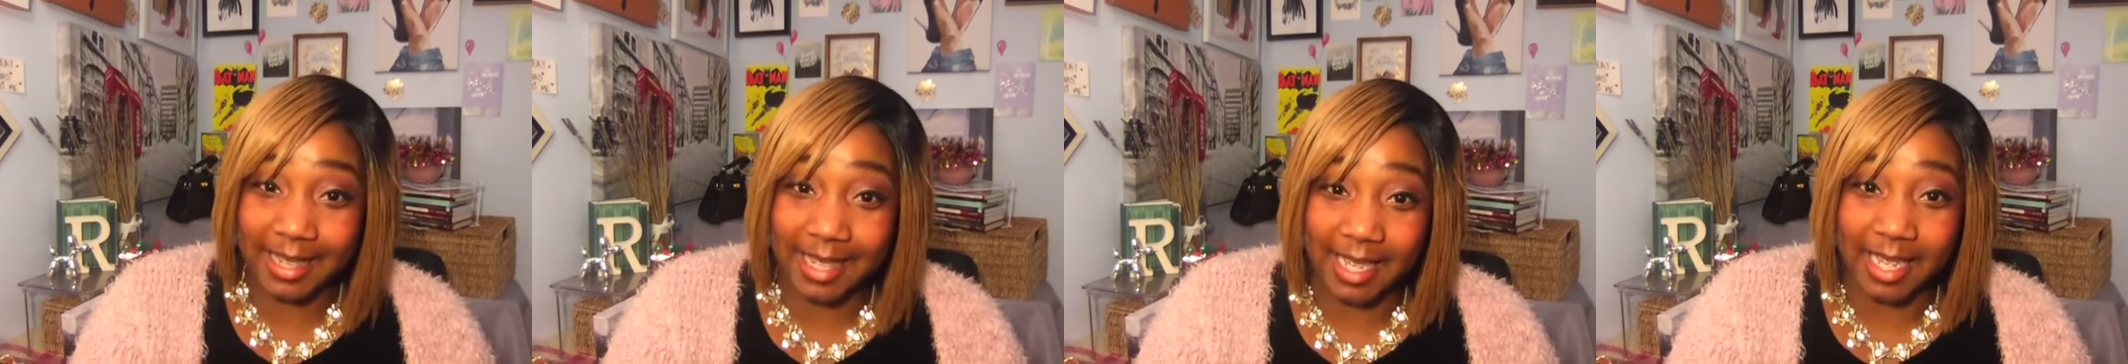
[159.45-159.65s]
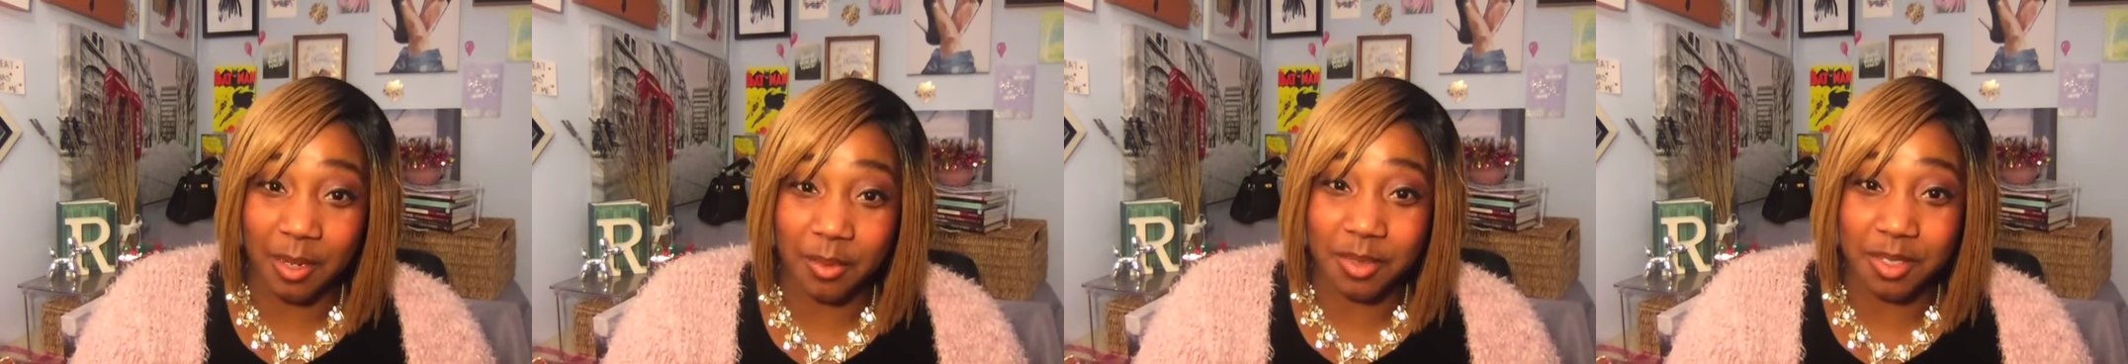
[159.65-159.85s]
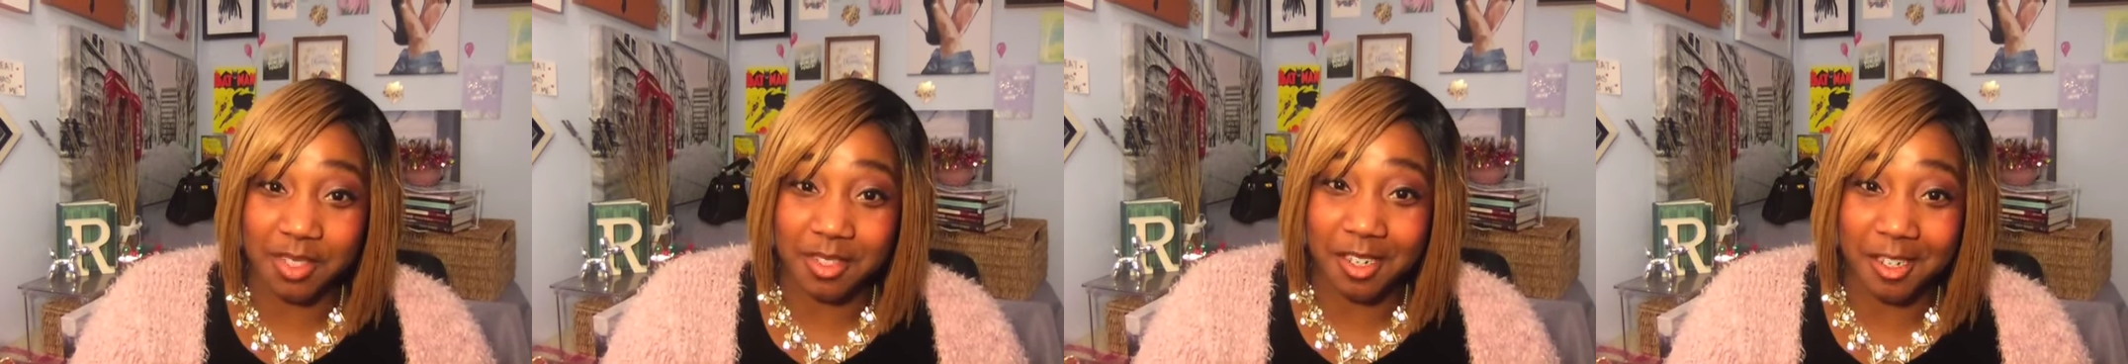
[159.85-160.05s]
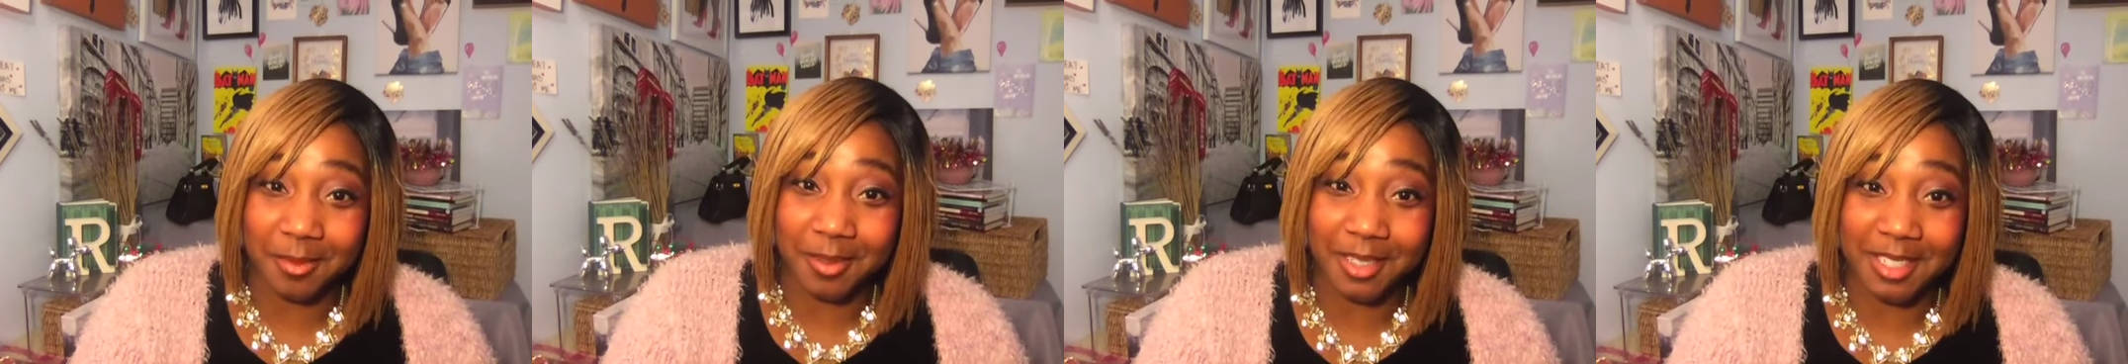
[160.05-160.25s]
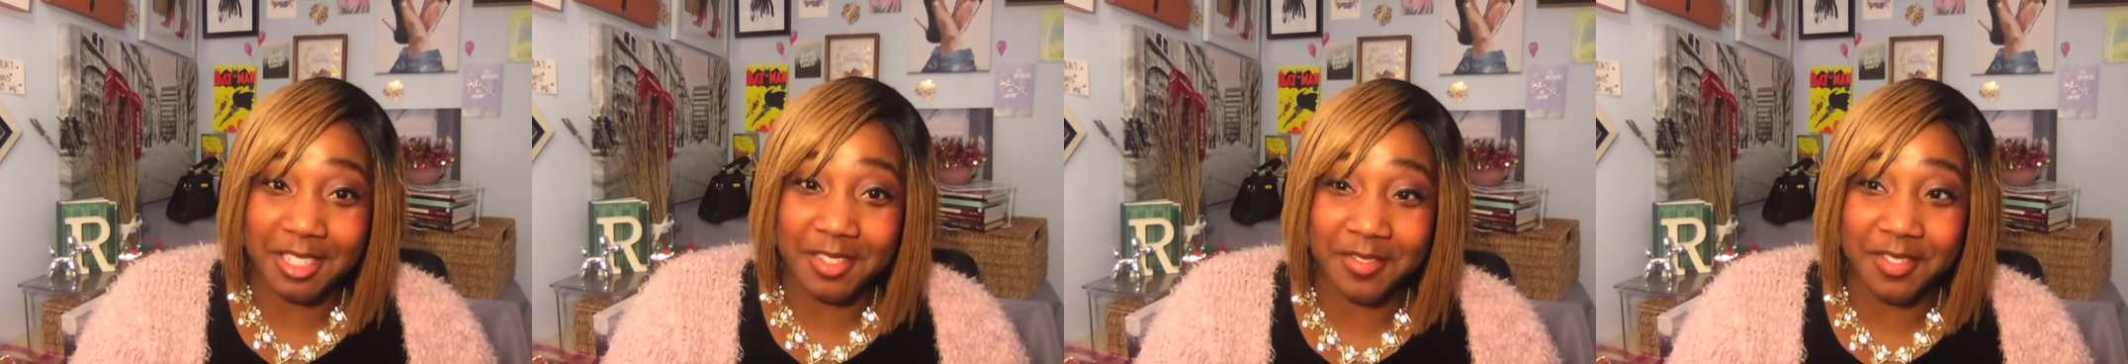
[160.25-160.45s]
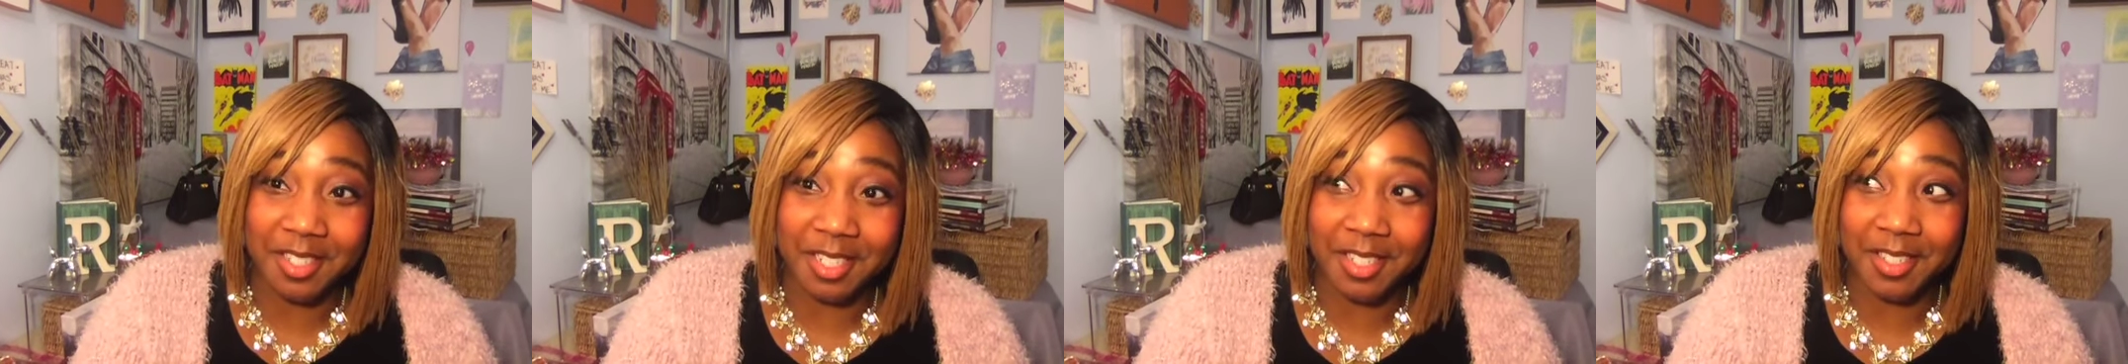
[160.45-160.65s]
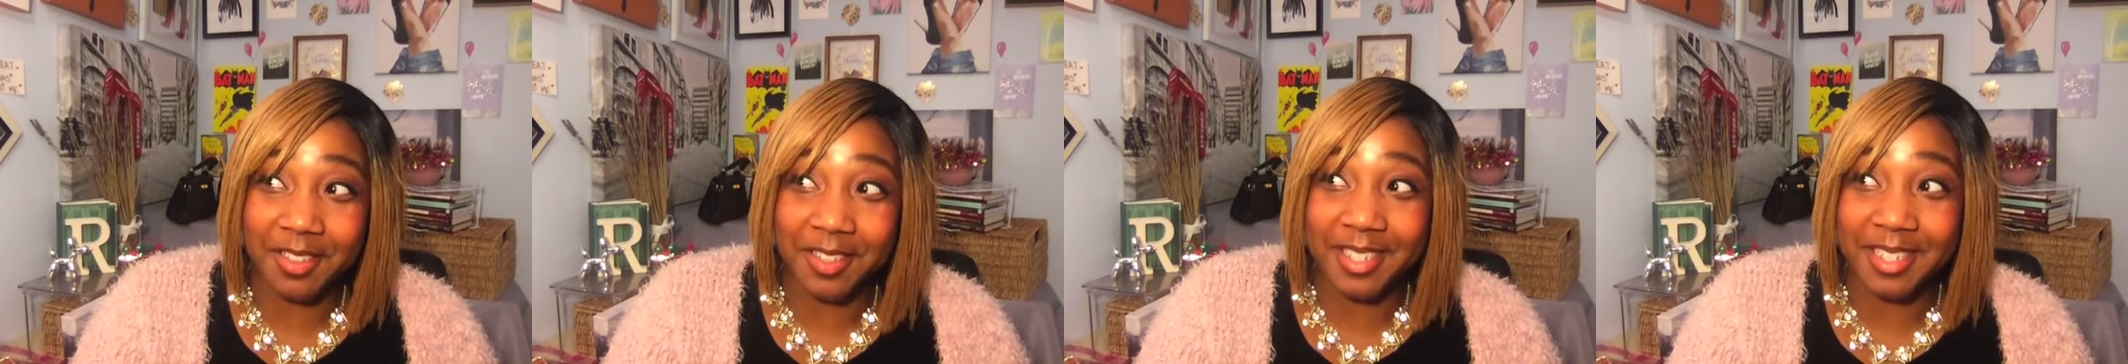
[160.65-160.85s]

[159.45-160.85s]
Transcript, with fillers: thing I'm going to talk about in this video